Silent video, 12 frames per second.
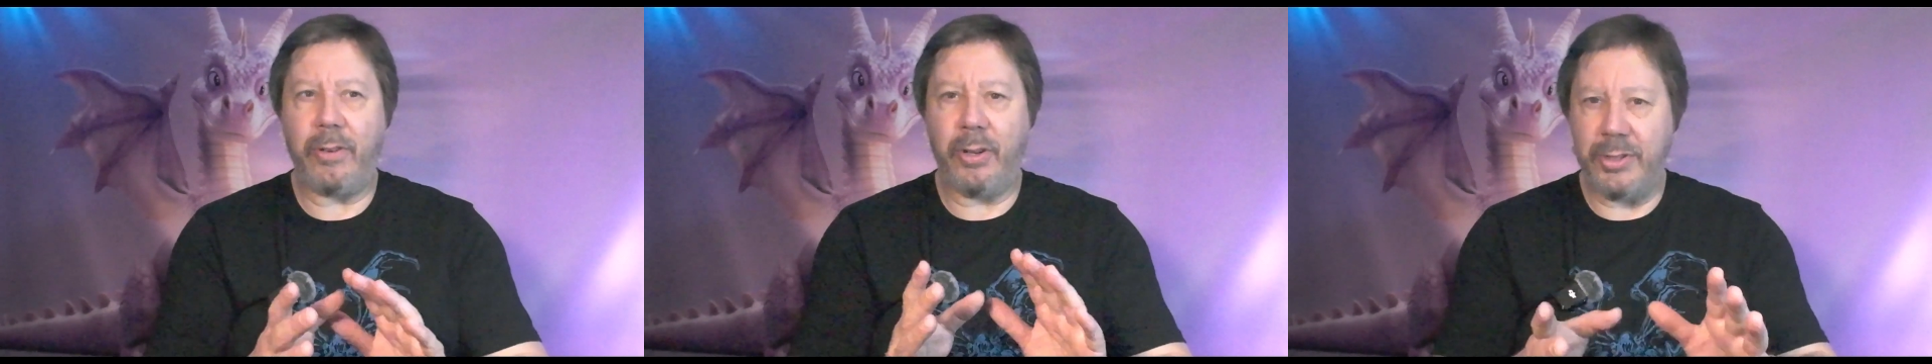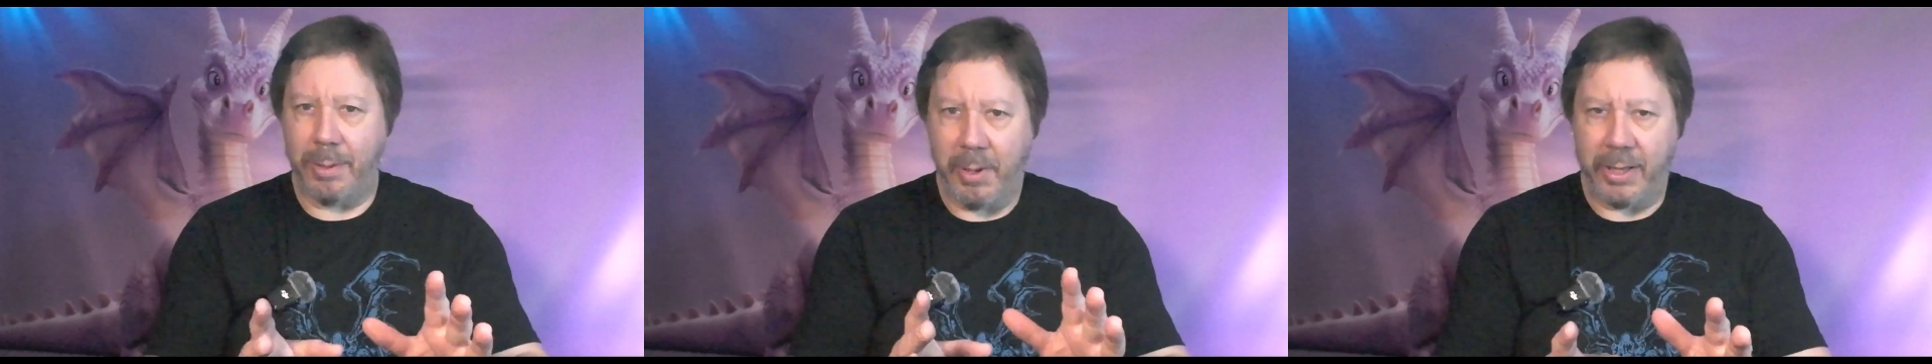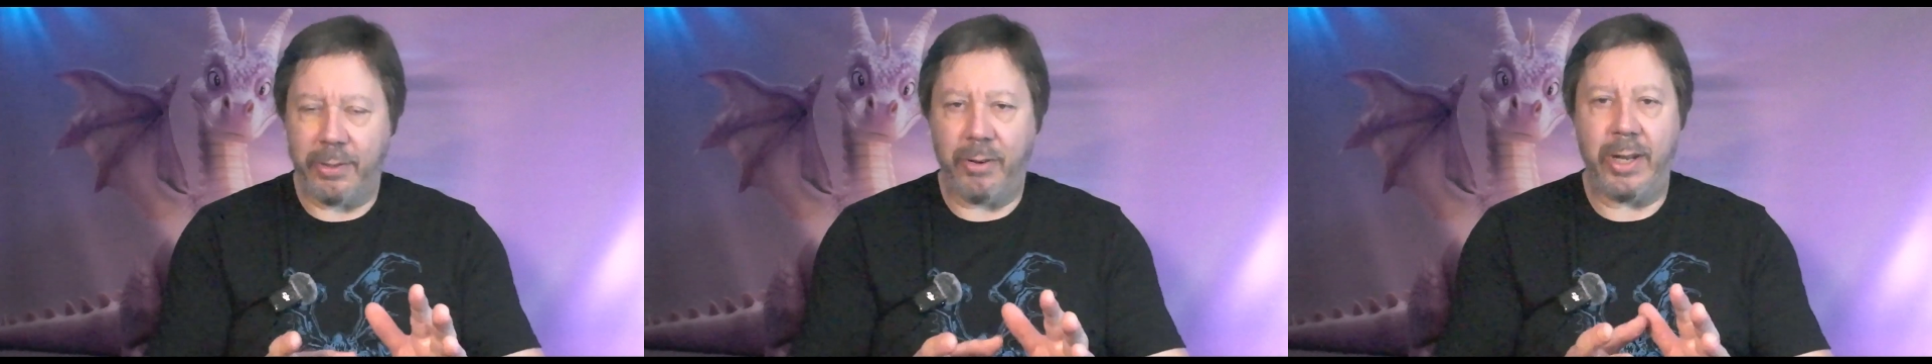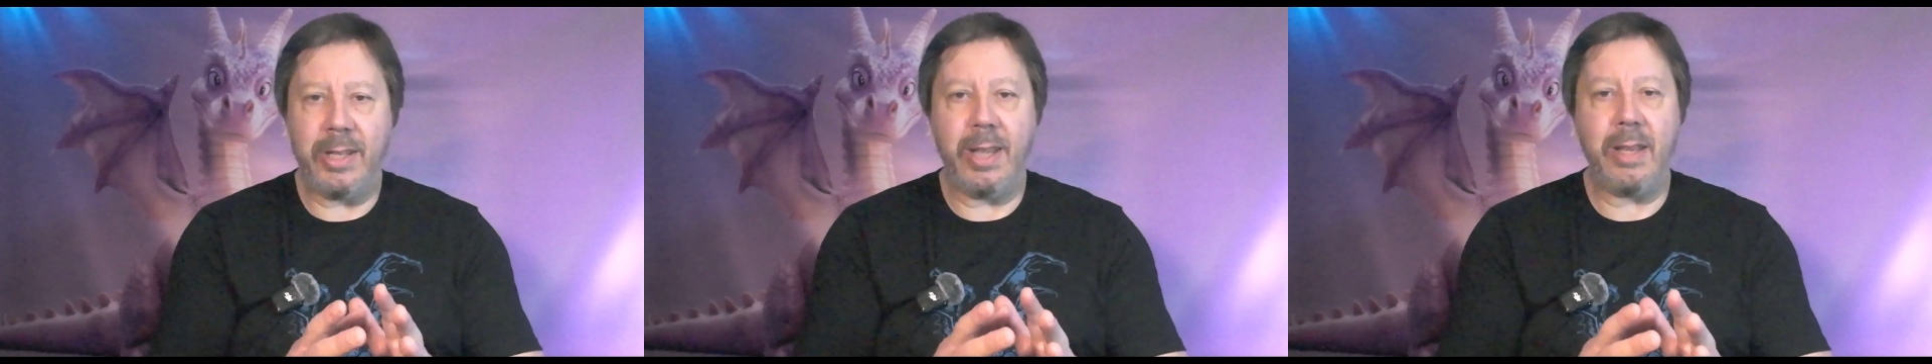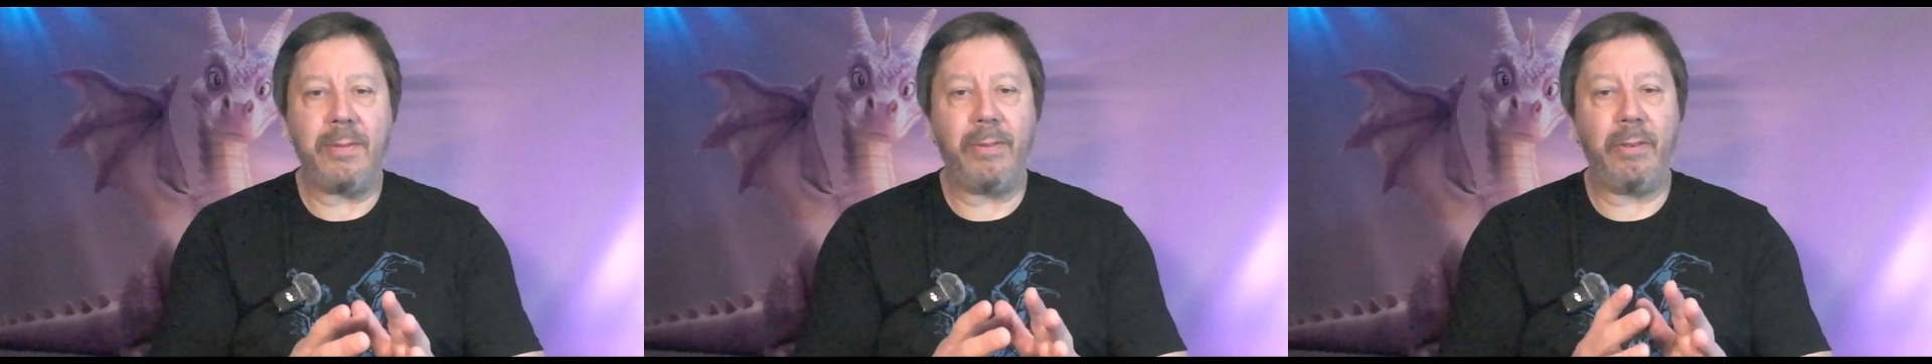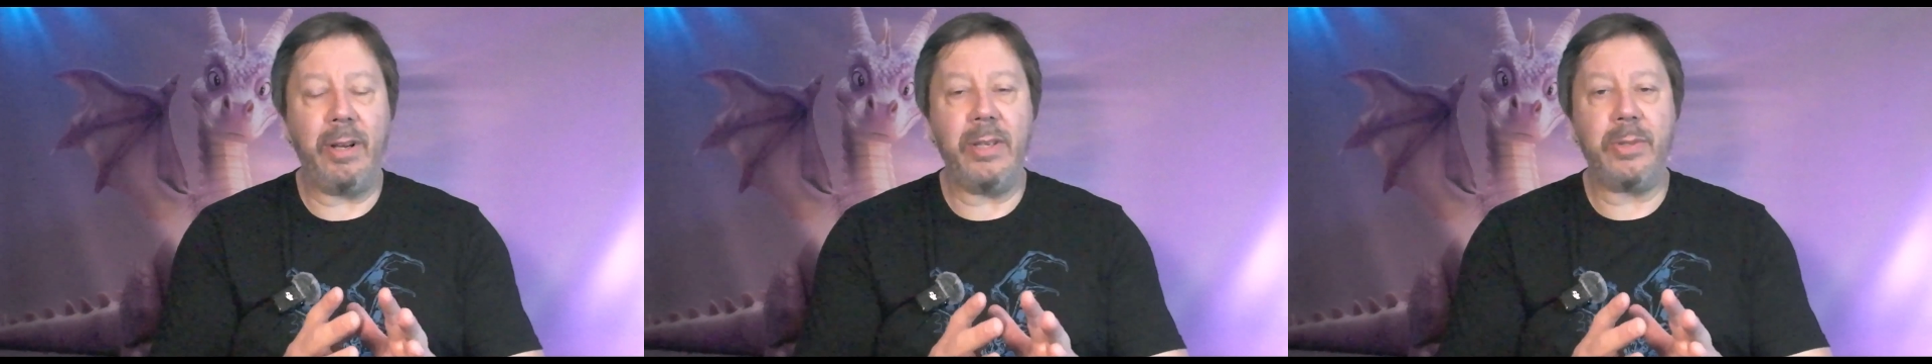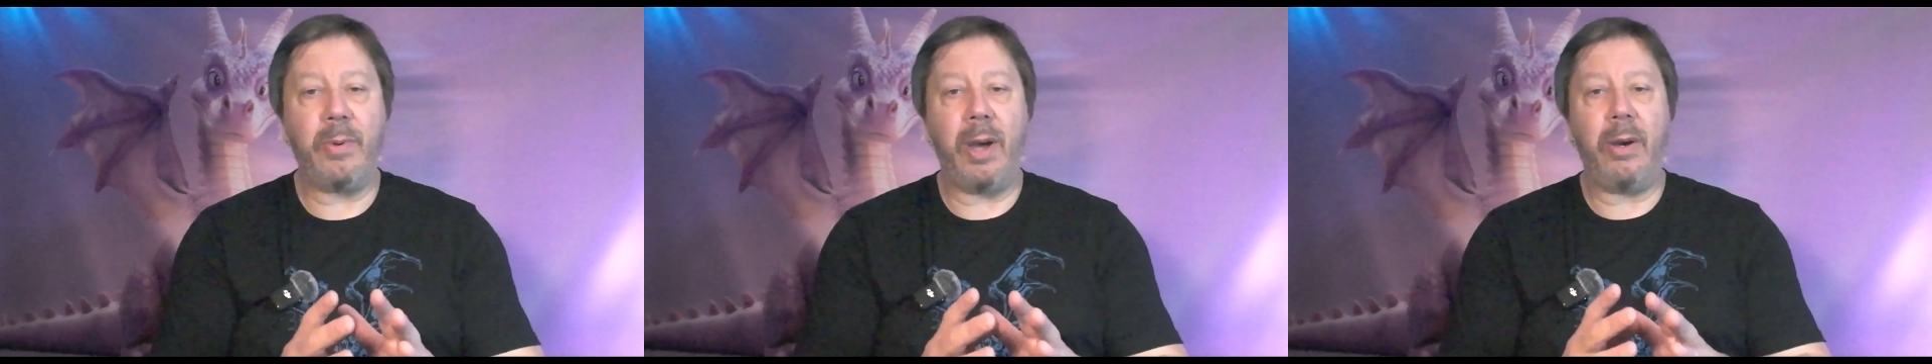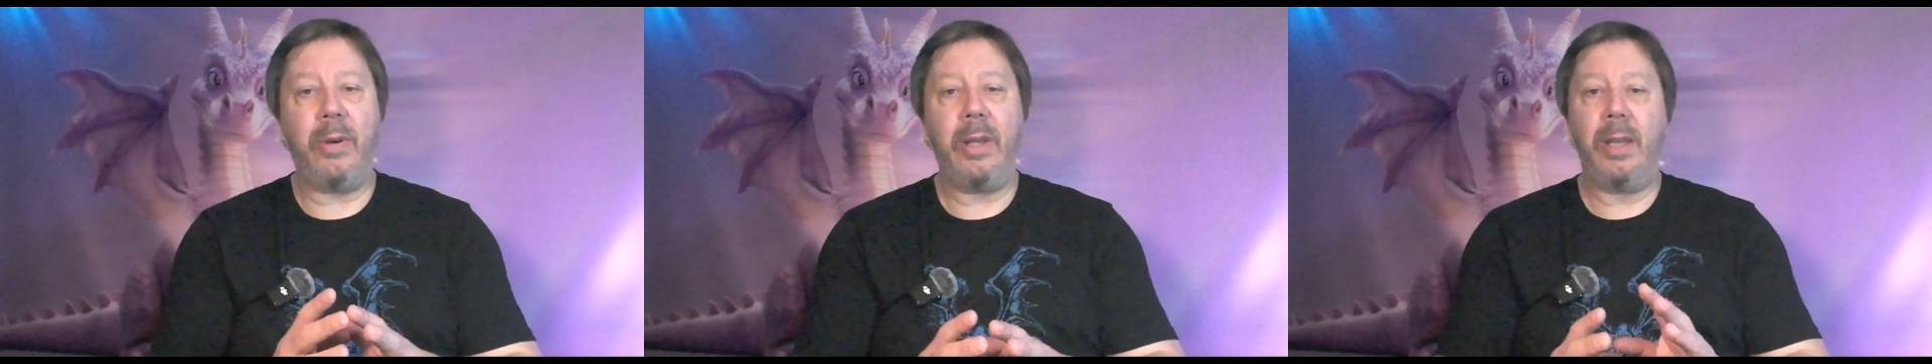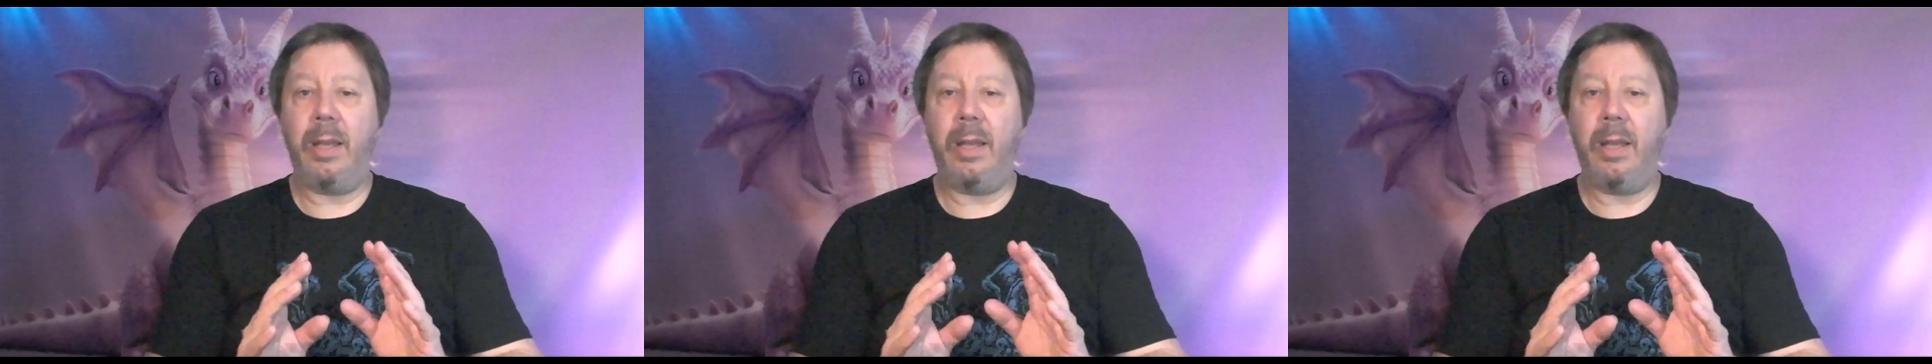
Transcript: I've got some other ideas for it as well.